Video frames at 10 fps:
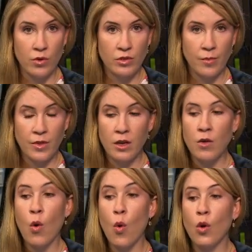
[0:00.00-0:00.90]
order something,
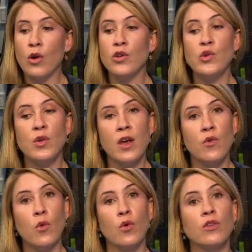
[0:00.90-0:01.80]
or you can
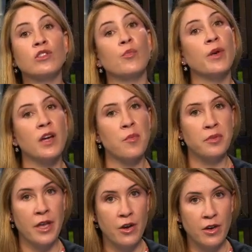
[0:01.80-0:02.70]
order to pick up
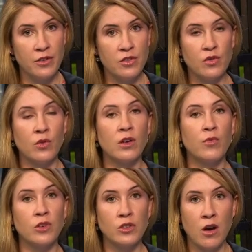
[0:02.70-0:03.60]
later in store,
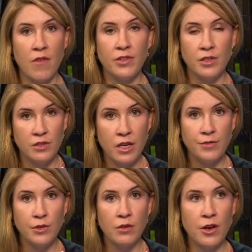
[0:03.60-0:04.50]
which obviously
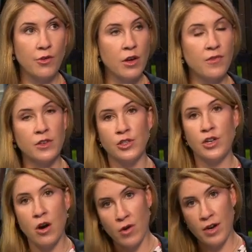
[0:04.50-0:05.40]
saves you a lot of grief because you
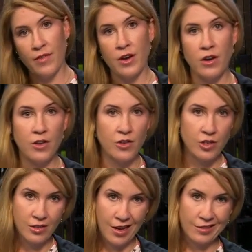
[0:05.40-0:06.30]
go right in there and you're
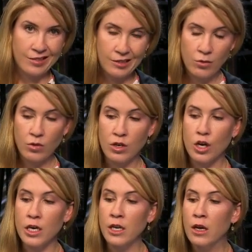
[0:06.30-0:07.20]
just like, we're
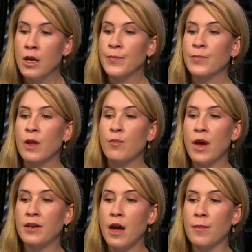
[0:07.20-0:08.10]
good.
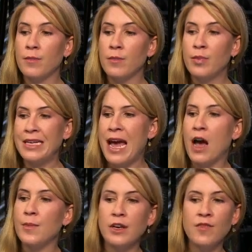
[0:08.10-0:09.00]
But um, but yeah,
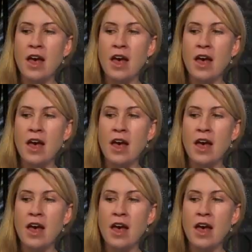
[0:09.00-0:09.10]
I mean, if